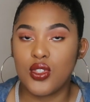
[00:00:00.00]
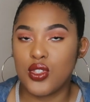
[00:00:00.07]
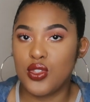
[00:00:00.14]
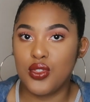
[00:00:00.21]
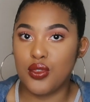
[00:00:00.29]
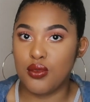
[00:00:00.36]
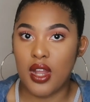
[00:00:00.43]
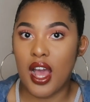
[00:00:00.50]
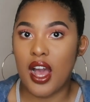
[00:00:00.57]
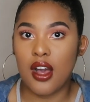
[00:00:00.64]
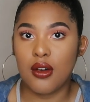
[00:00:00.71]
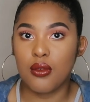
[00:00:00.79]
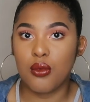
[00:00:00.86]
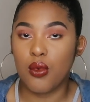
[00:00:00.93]
just do
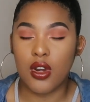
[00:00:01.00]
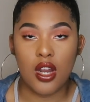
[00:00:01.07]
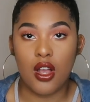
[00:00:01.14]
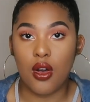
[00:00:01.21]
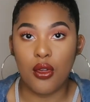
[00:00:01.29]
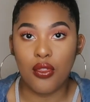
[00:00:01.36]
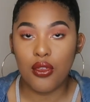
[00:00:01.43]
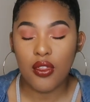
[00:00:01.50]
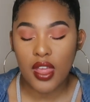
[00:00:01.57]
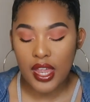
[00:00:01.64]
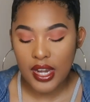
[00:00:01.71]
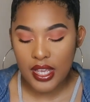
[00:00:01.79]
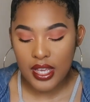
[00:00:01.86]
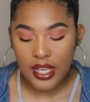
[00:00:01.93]
not want to go through
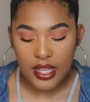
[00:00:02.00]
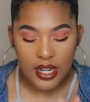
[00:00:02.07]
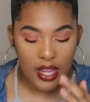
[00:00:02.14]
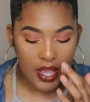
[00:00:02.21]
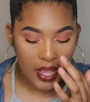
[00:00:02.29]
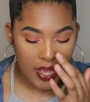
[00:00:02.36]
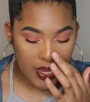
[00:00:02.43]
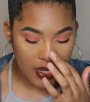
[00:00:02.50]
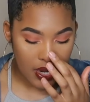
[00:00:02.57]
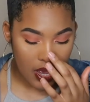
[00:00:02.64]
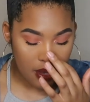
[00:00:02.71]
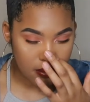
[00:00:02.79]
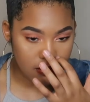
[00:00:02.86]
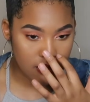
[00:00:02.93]
that again, and
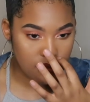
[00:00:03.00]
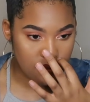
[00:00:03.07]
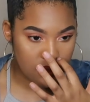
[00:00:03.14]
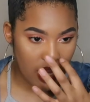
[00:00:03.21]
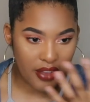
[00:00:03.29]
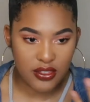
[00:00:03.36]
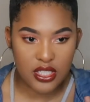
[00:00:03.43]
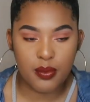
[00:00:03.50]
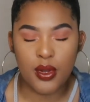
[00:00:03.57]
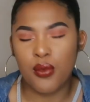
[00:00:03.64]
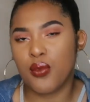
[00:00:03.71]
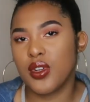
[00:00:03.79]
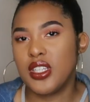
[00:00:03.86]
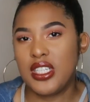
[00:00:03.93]
I've just
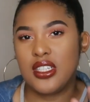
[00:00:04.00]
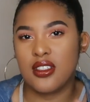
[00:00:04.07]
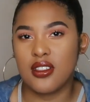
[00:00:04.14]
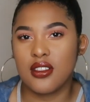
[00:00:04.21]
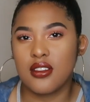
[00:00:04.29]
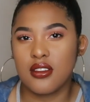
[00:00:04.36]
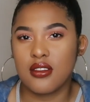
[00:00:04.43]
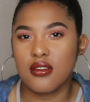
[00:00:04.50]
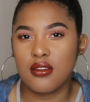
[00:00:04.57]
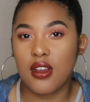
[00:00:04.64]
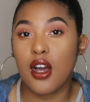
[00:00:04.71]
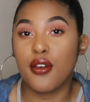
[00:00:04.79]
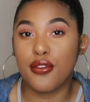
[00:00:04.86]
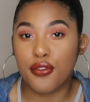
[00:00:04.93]
been really
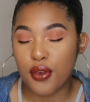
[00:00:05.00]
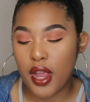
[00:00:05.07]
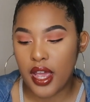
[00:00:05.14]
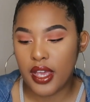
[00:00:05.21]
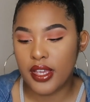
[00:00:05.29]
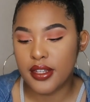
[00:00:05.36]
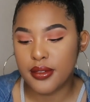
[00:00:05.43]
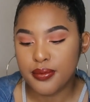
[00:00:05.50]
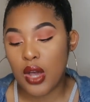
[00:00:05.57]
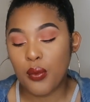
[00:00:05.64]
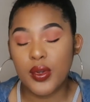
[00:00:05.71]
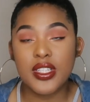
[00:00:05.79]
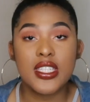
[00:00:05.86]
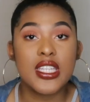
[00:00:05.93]
afraid.
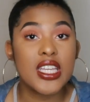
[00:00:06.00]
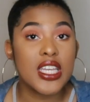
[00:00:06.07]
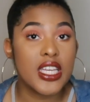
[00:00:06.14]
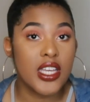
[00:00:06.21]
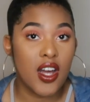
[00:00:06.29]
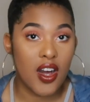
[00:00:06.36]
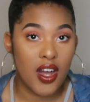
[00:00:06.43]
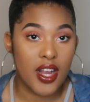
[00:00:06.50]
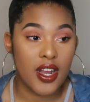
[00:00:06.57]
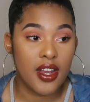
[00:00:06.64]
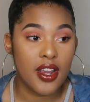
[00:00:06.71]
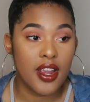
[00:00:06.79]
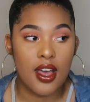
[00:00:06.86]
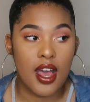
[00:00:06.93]
I went to the
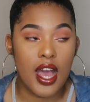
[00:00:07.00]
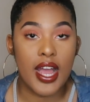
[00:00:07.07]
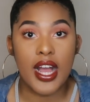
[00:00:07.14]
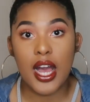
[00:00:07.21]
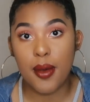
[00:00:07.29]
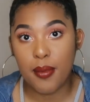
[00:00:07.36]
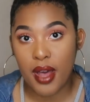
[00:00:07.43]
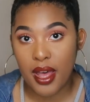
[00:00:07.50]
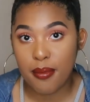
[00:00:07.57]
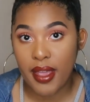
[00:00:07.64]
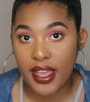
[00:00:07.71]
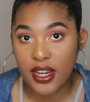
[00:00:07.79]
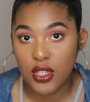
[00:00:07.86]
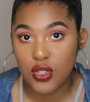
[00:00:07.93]
ER, I got my
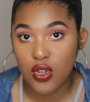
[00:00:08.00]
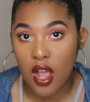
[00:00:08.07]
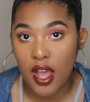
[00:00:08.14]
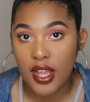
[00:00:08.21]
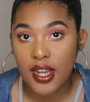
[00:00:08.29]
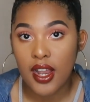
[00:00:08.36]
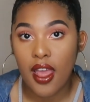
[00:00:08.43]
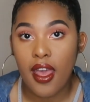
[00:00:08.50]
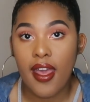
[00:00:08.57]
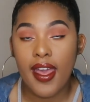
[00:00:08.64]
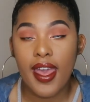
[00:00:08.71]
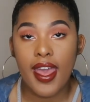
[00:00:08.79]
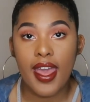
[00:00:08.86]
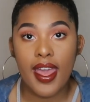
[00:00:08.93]
beta drawn,
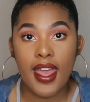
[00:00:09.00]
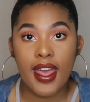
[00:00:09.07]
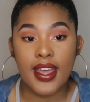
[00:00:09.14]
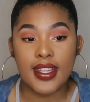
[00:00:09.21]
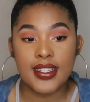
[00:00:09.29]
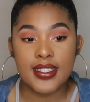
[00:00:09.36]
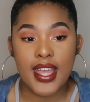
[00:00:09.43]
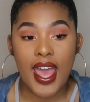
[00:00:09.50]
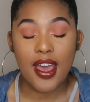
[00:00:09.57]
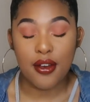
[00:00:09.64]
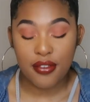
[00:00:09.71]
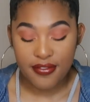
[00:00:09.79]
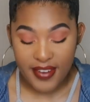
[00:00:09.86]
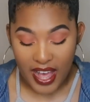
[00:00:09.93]
and
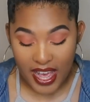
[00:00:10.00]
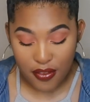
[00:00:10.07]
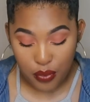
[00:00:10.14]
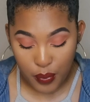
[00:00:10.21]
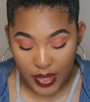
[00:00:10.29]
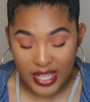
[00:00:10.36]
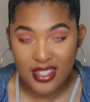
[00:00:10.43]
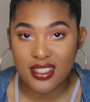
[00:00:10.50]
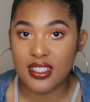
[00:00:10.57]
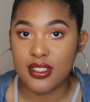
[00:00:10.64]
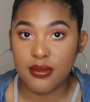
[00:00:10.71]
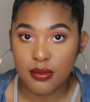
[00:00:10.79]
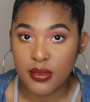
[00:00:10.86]
at 5 weeks,